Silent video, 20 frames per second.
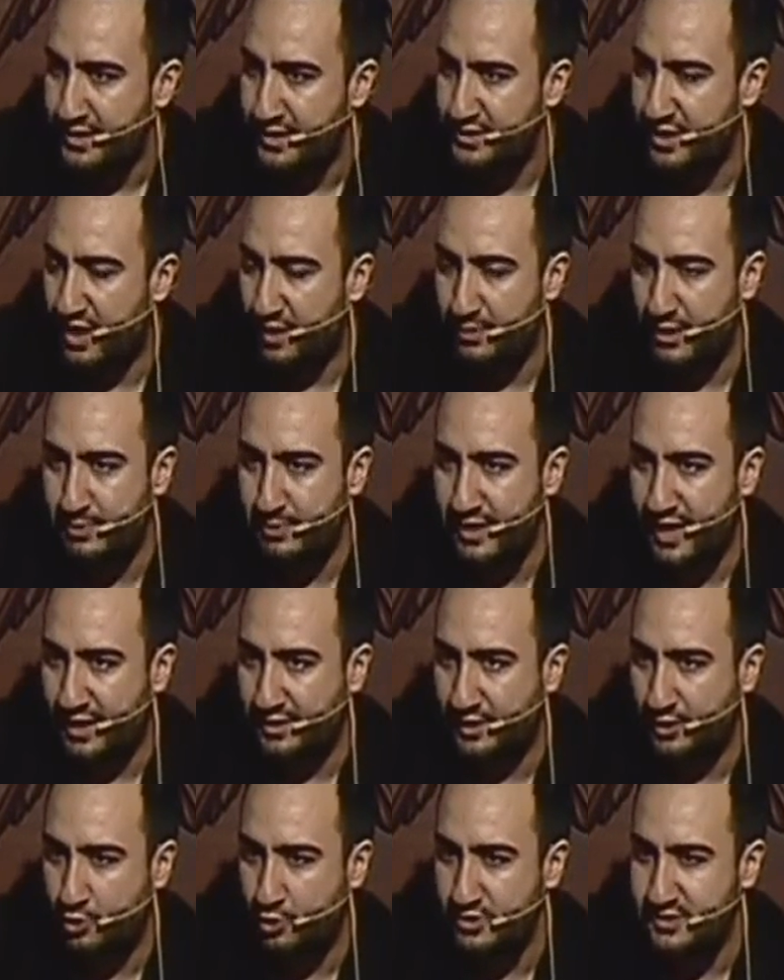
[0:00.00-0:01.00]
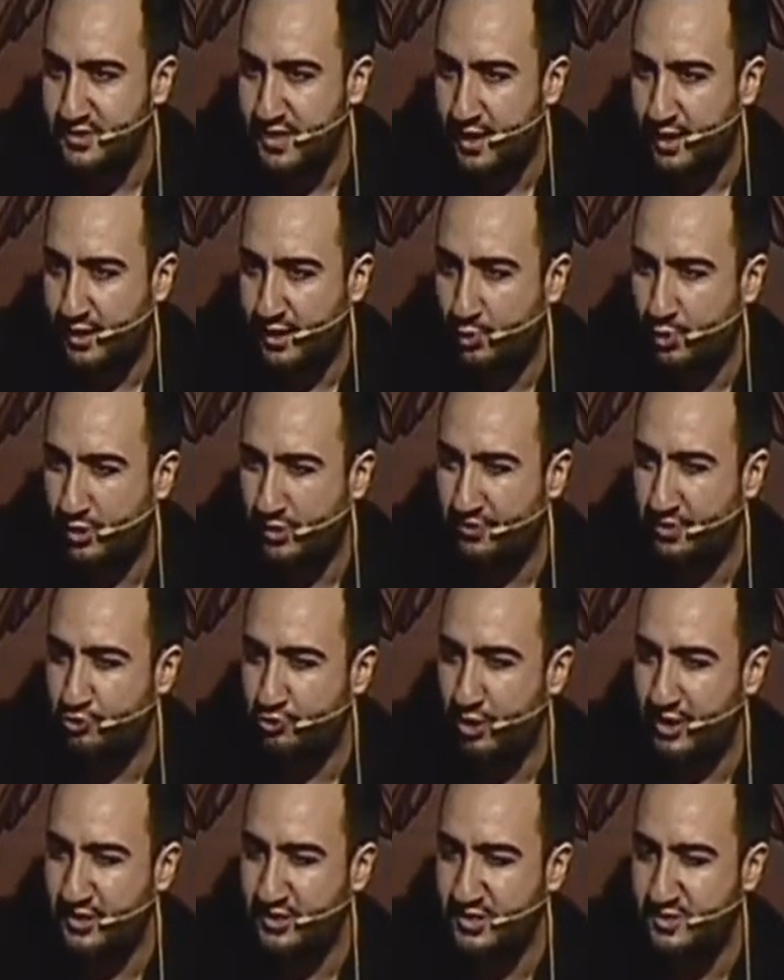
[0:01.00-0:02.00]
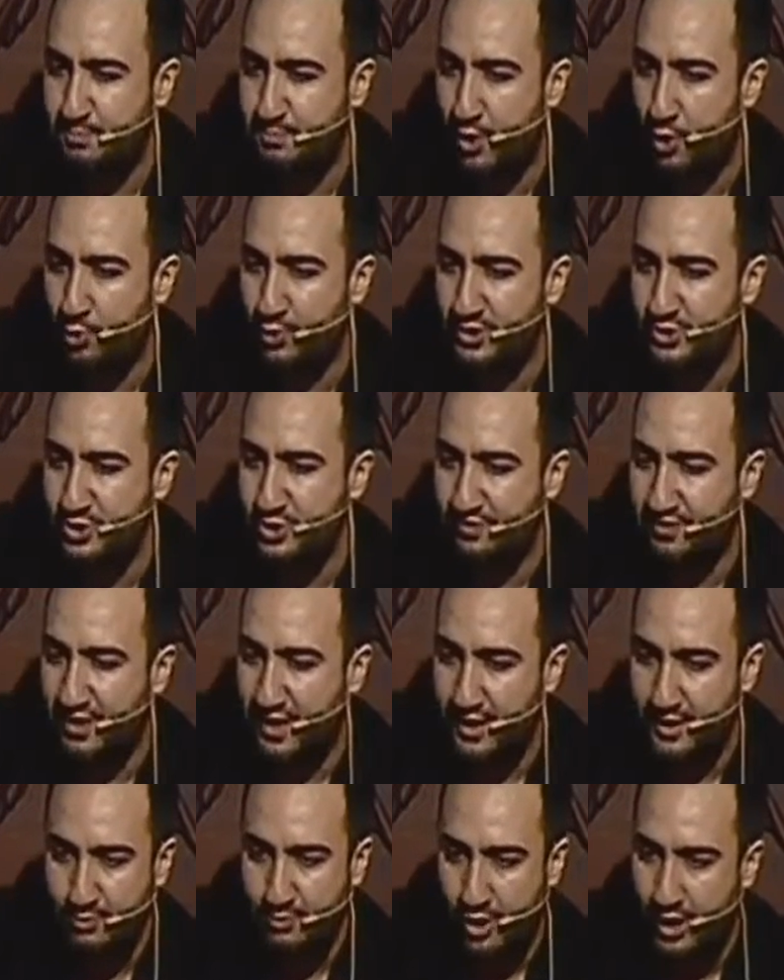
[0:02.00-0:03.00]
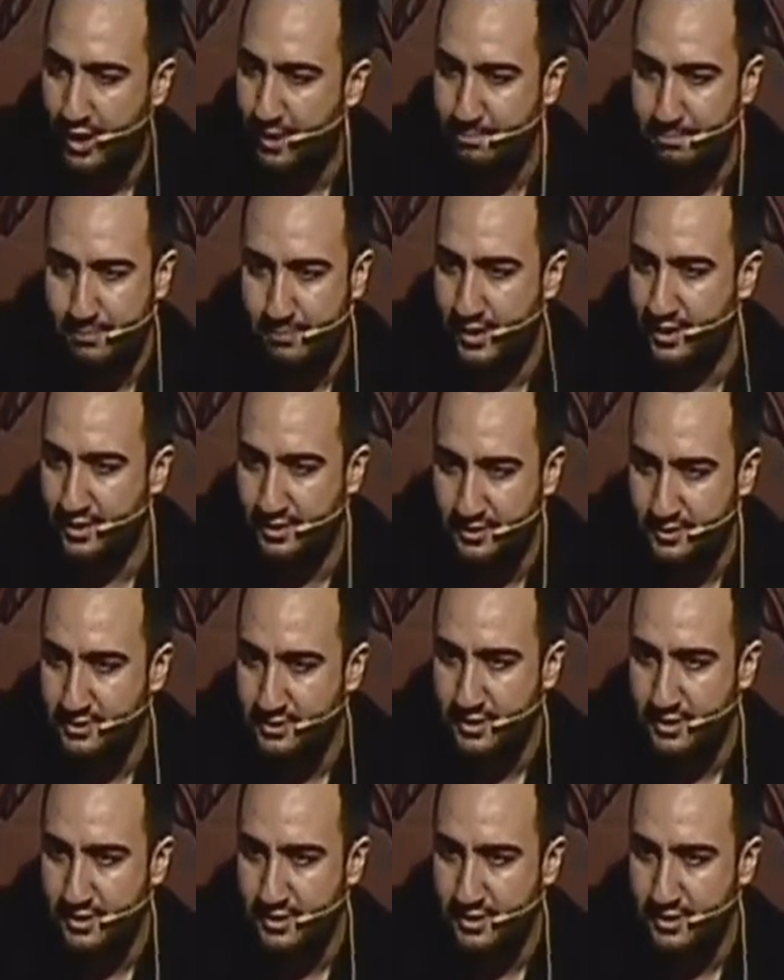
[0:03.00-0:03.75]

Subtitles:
Da'bal bin Ali al-Khuza'i, one of the greatest poets of Al Muhammad.